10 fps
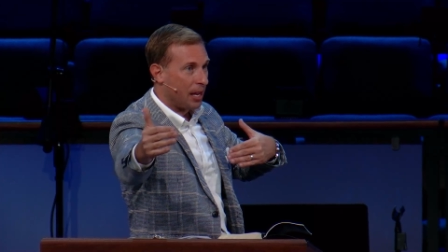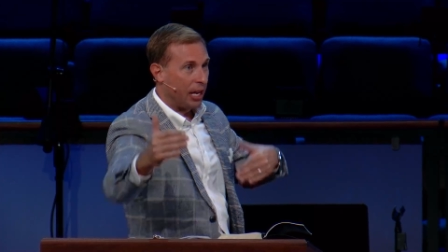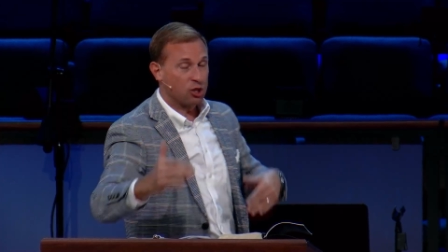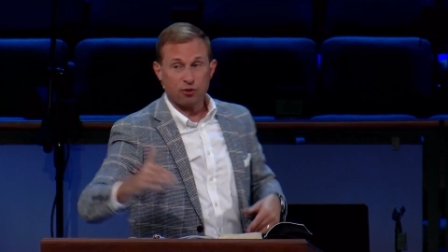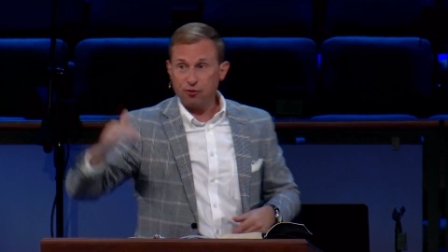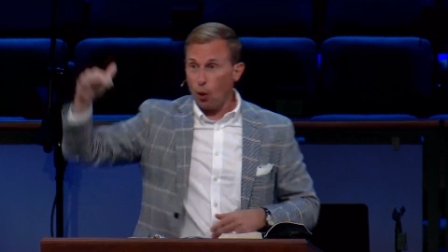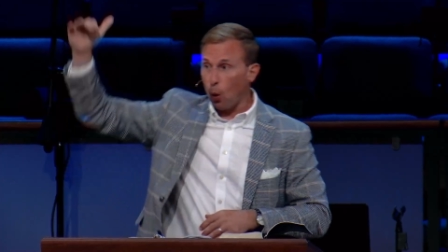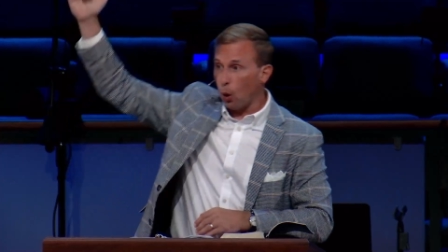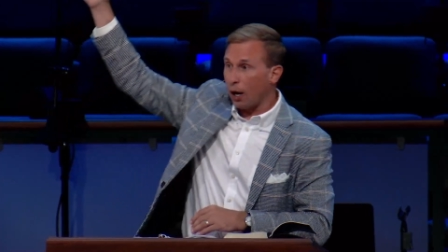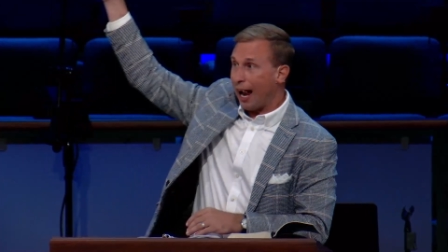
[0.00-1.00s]
It's
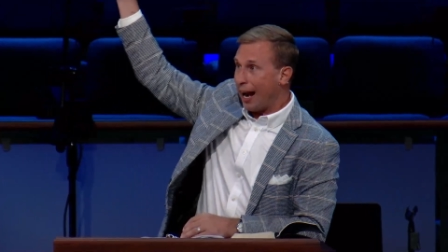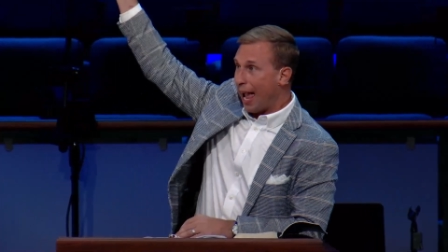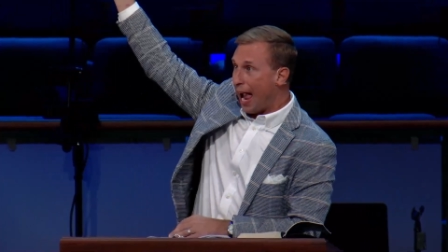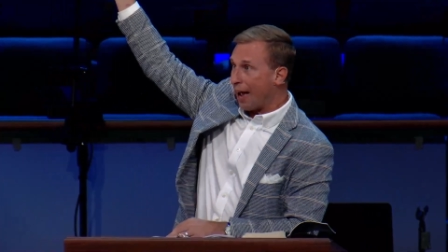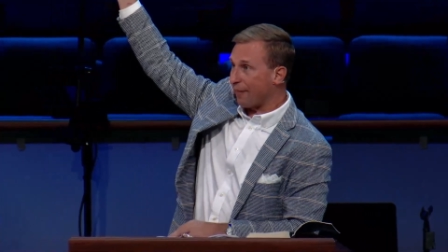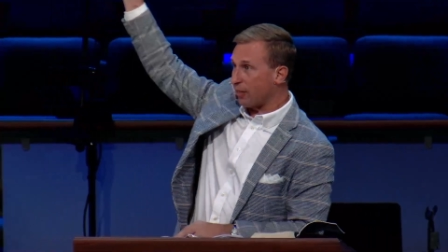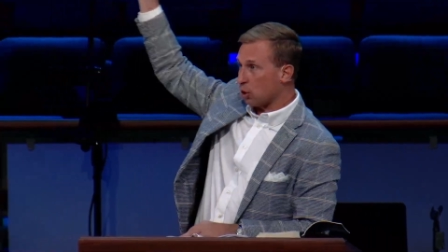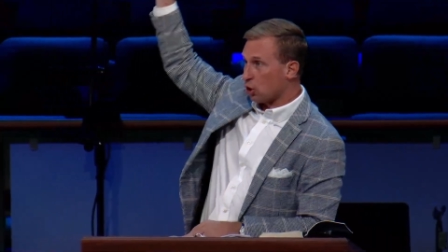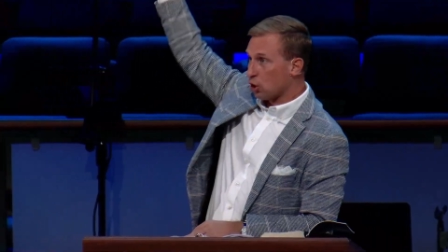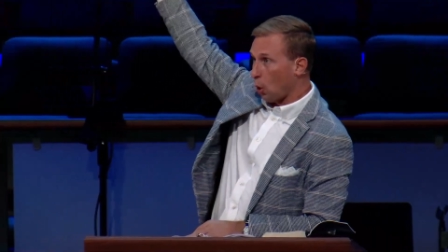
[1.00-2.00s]
four and a half
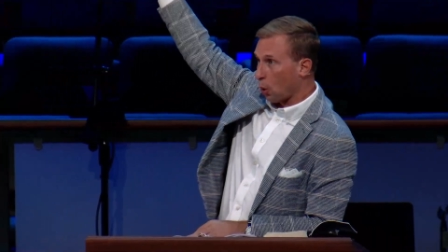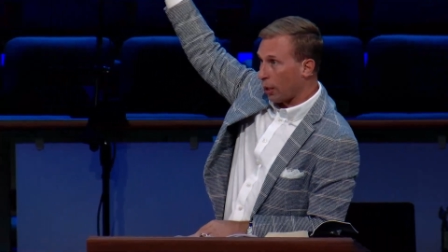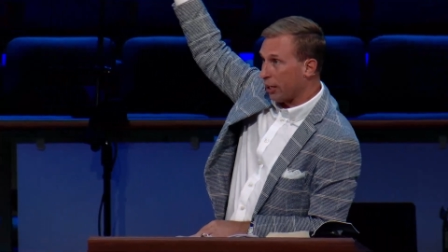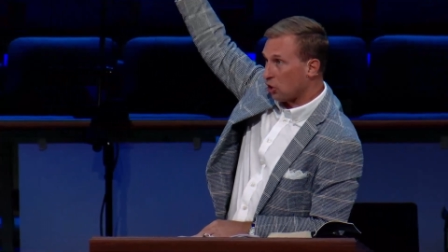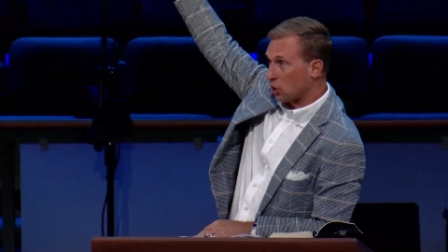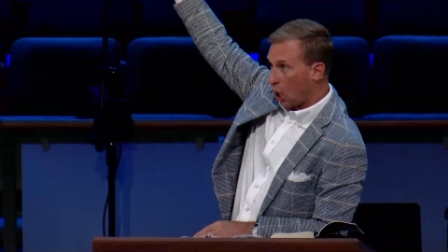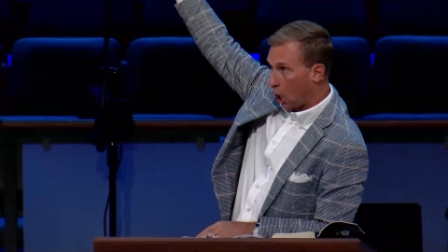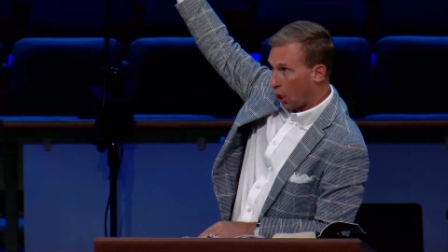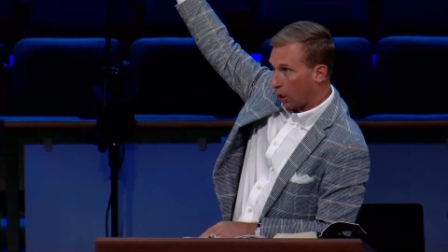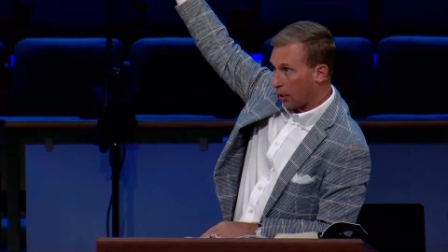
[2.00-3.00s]
stories
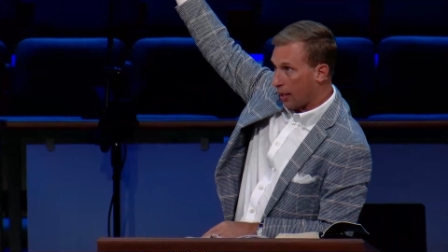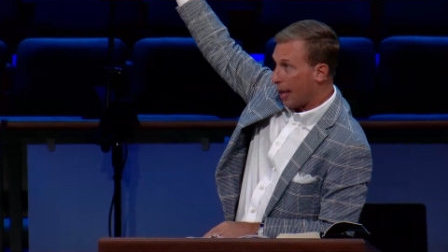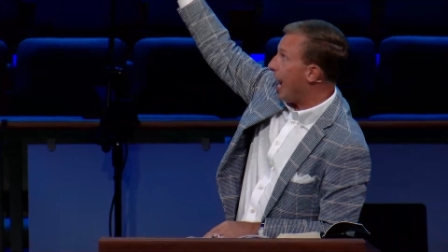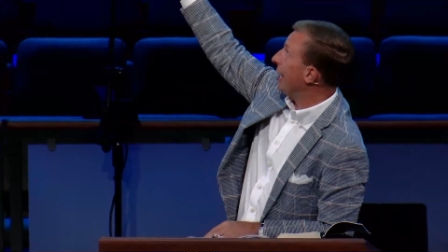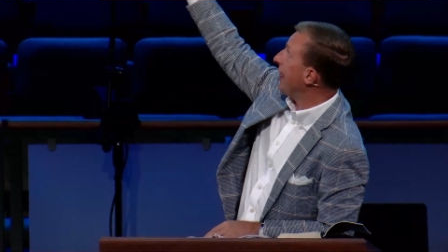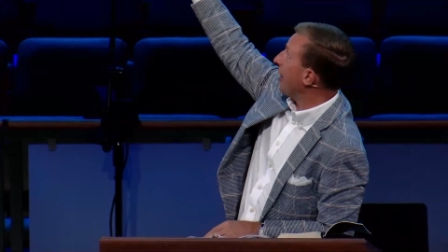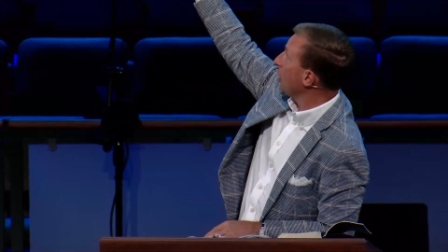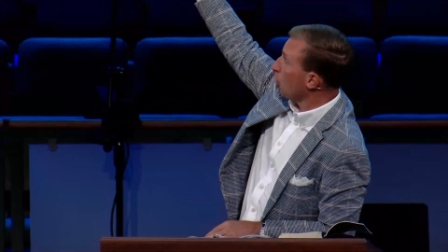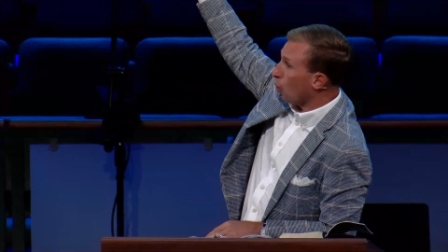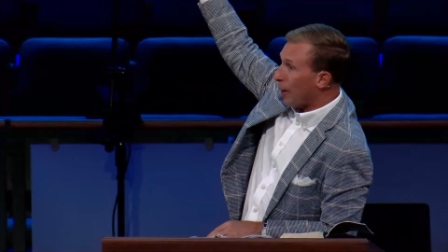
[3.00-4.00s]
tall. And that
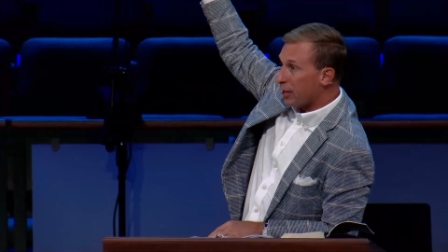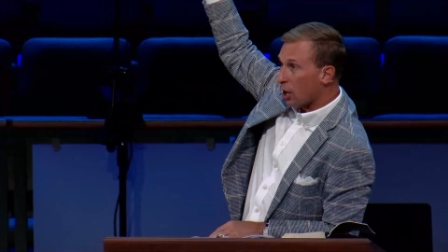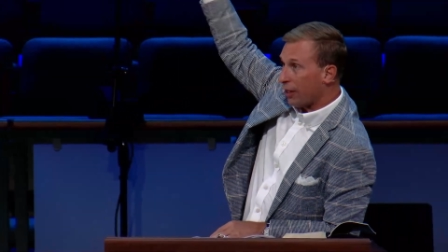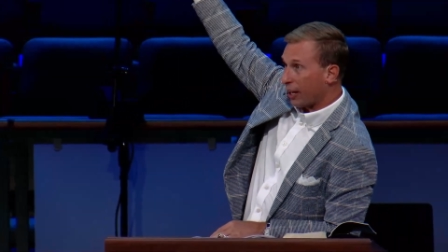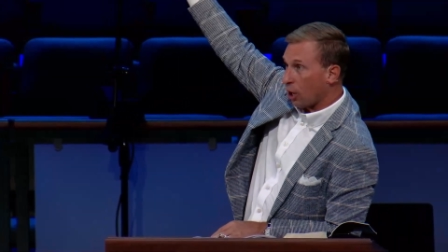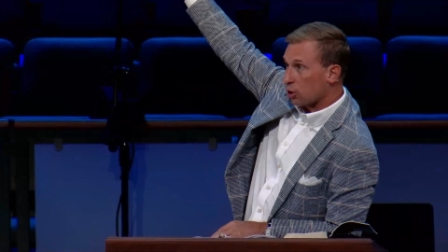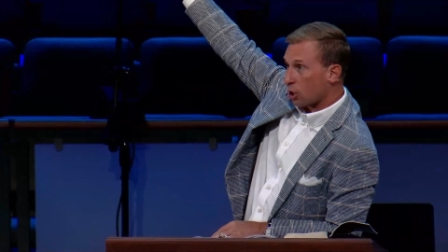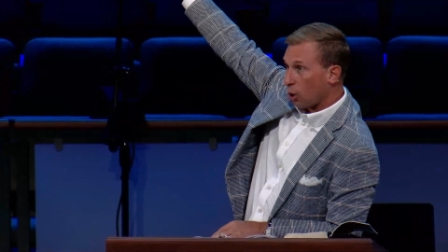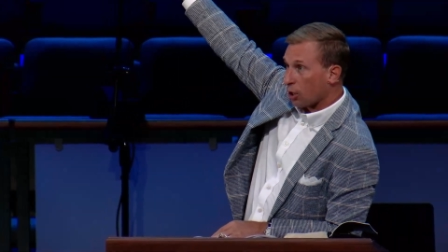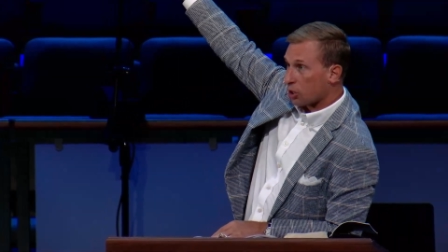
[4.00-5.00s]
little window that goes
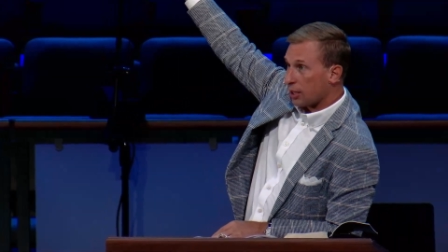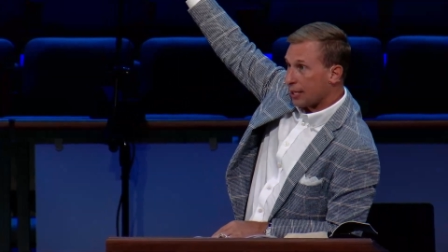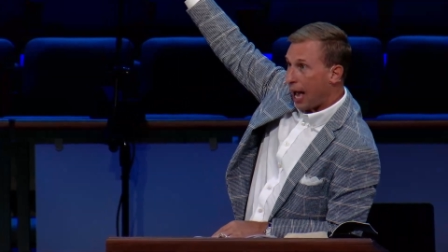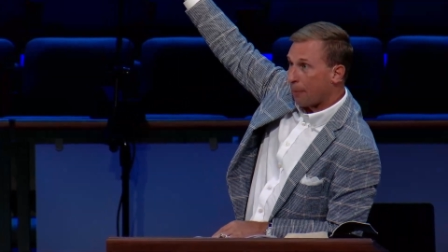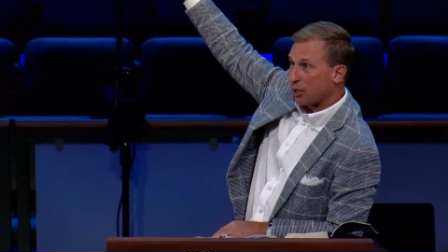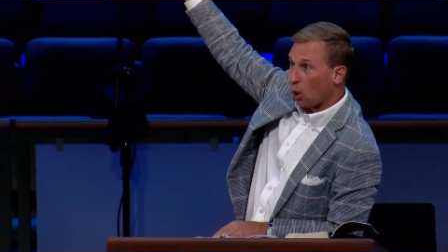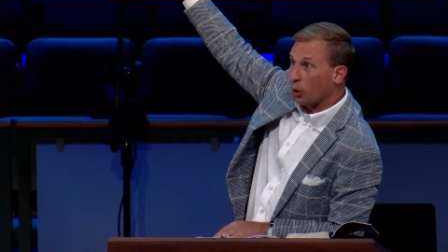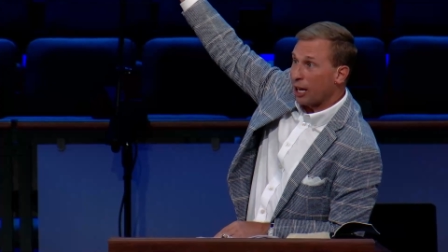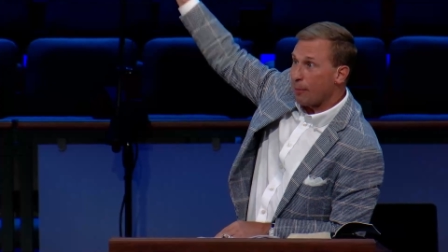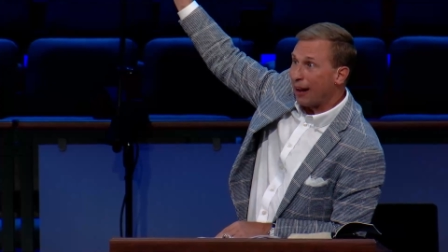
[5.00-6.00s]
across the top is
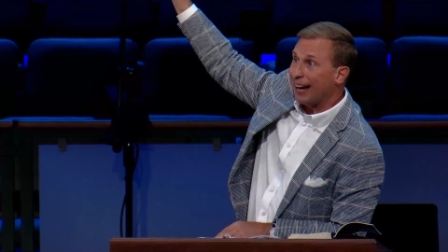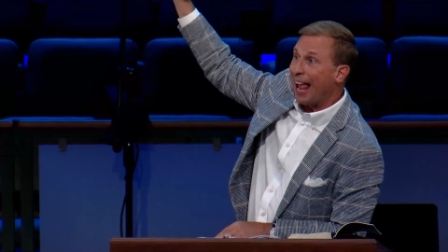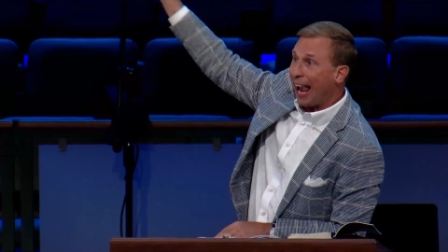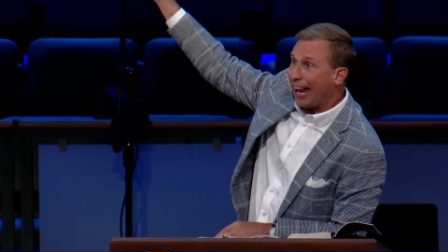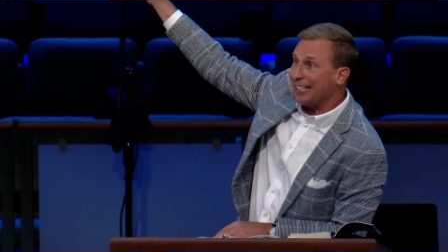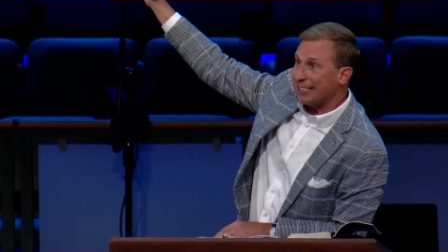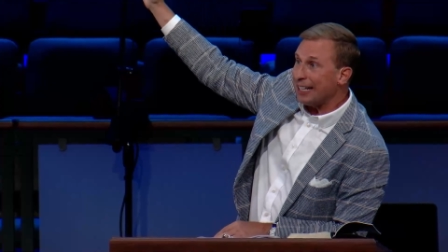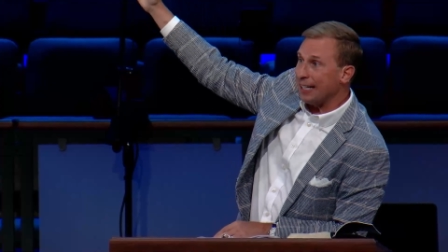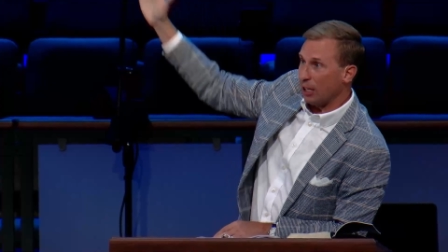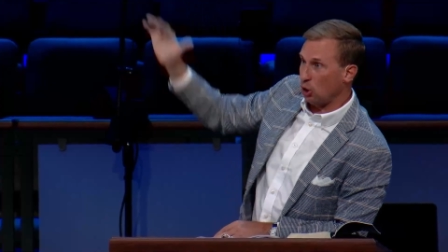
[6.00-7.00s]
only about
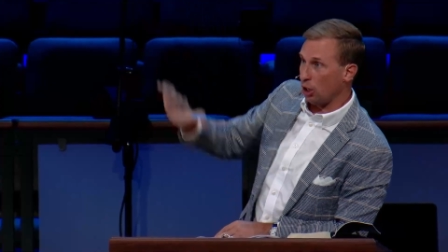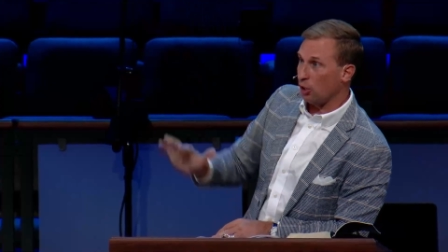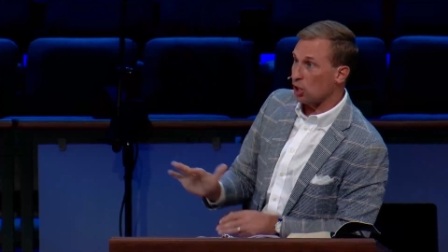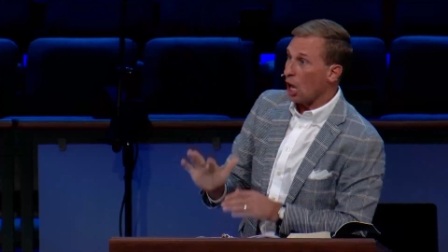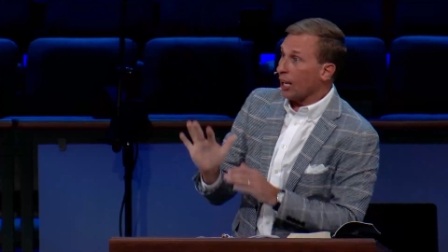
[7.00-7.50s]
18 inches.